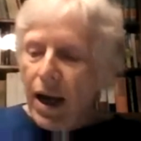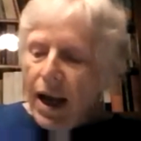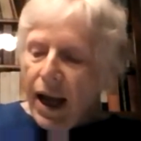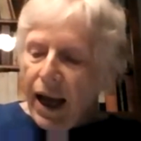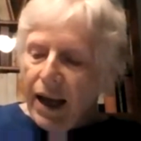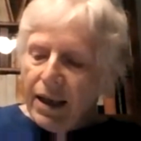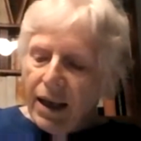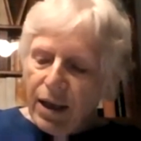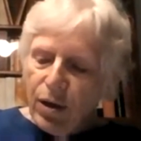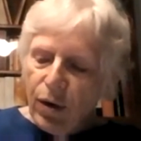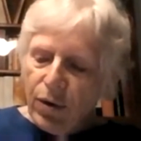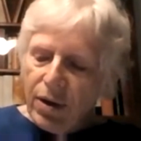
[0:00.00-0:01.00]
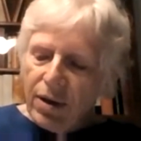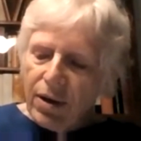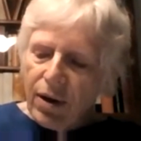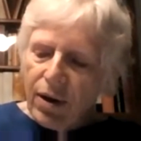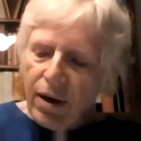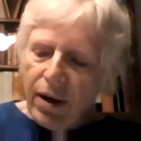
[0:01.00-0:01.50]
And I know that
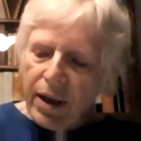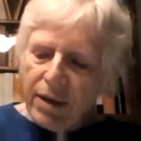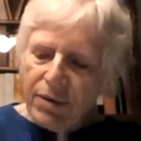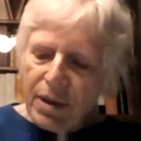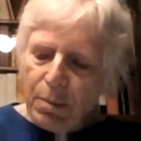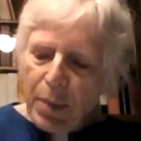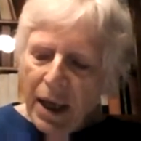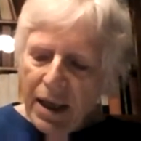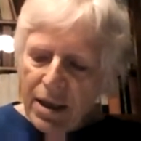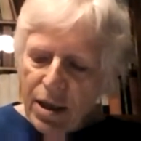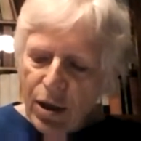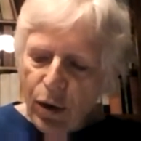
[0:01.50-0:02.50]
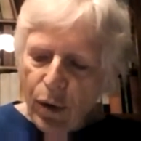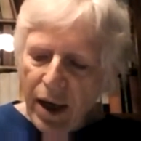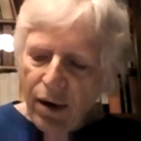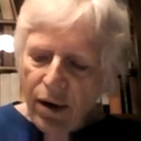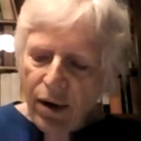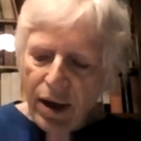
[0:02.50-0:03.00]
there are a lot of debates going
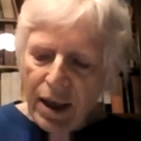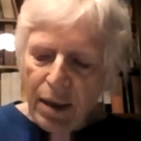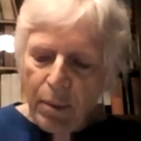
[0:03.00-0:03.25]
on,